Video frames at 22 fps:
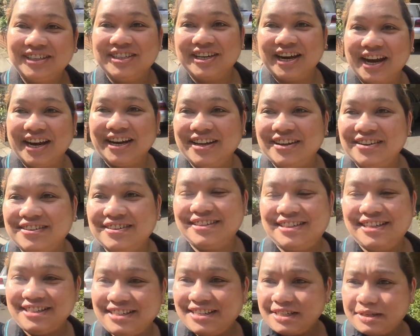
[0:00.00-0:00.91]
channel.
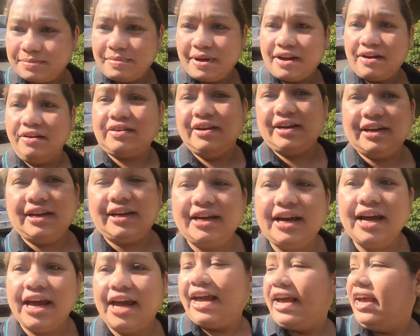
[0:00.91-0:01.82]
This is
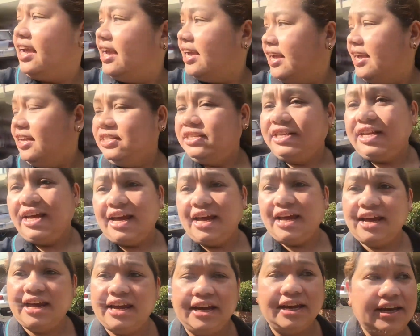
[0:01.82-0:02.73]
Mary, and
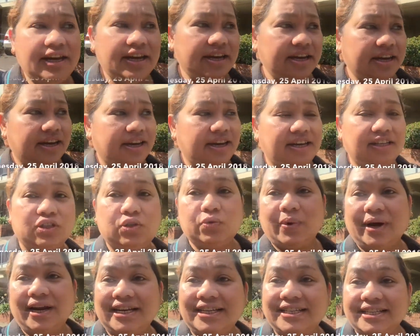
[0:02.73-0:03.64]
today it's
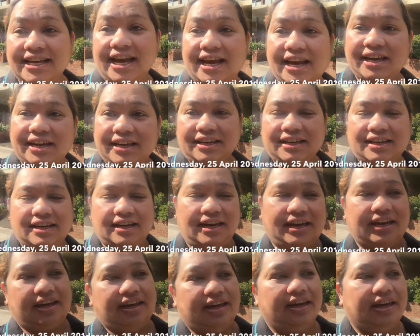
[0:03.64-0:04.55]
Wednesday,
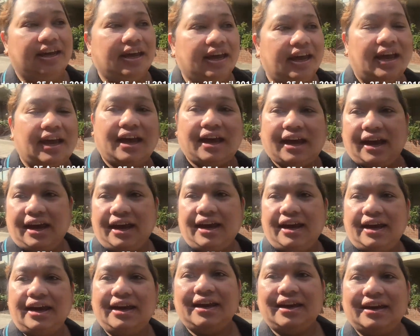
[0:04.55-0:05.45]

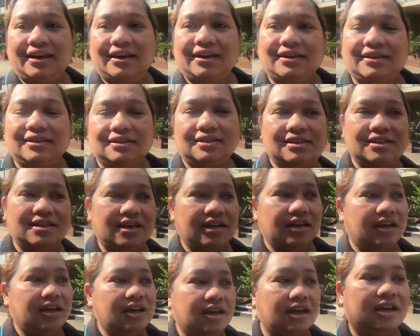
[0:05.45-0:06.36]
and
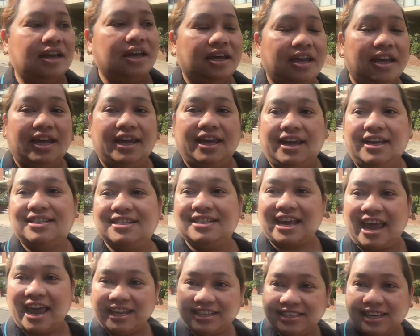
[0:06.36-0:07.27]

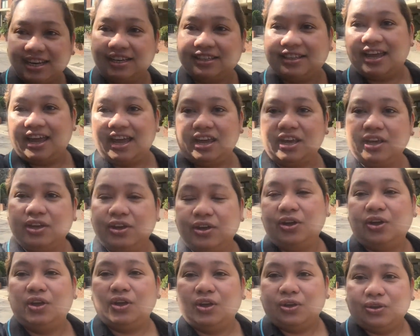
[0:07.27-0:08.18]
it's Anzac Day.
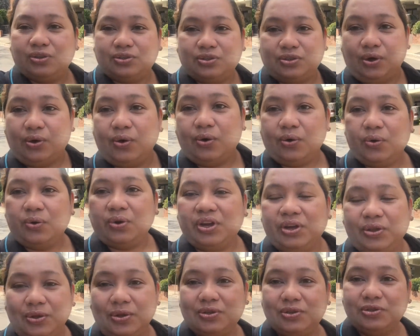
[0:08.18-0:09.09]
So
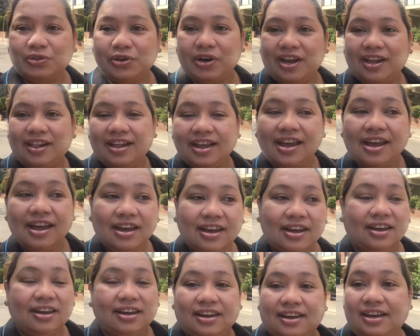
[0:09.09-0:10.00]
in Australia,
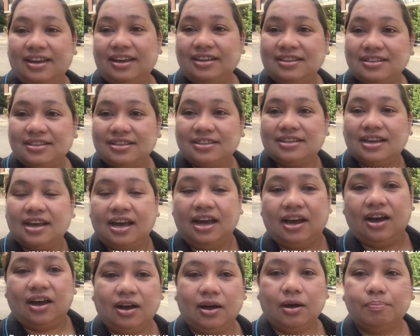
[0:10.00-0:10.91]
it's
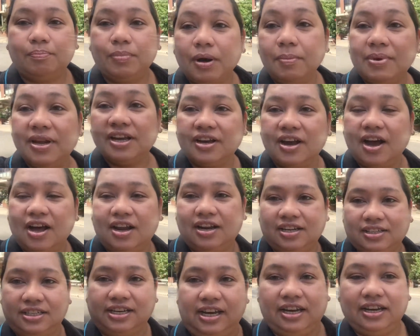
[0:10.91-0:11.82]
a public
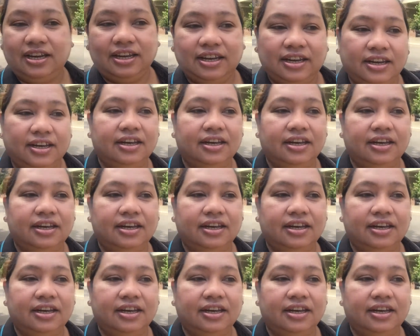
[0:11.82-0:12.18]
holiday.